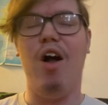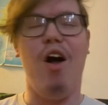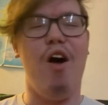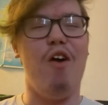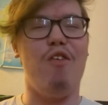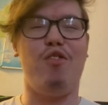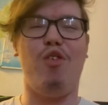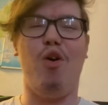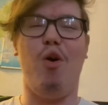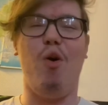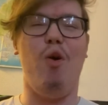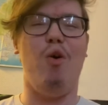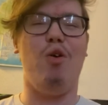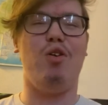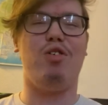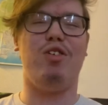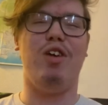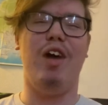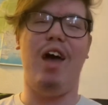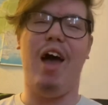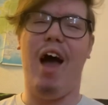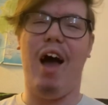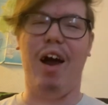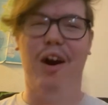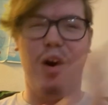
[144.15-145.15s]
Of course,
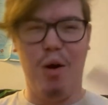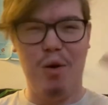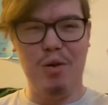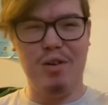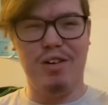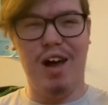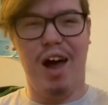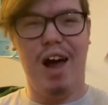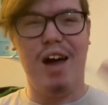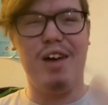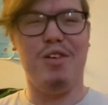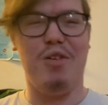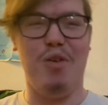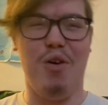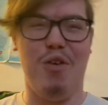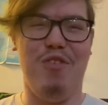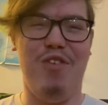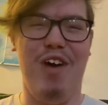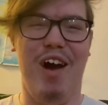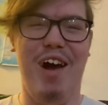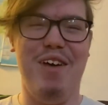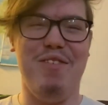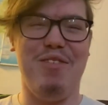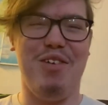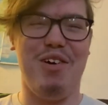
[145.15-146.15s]
hello, Dad, your
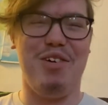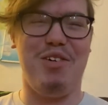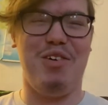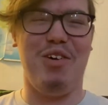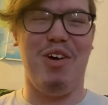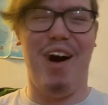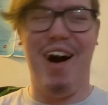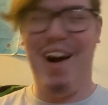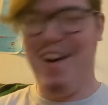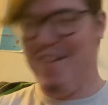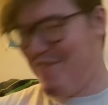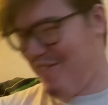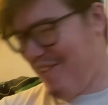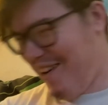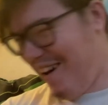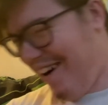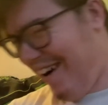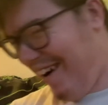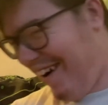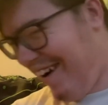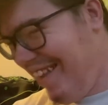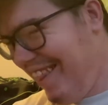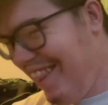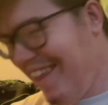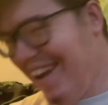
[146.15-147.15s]
favourite
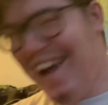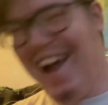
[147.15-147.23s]
driver.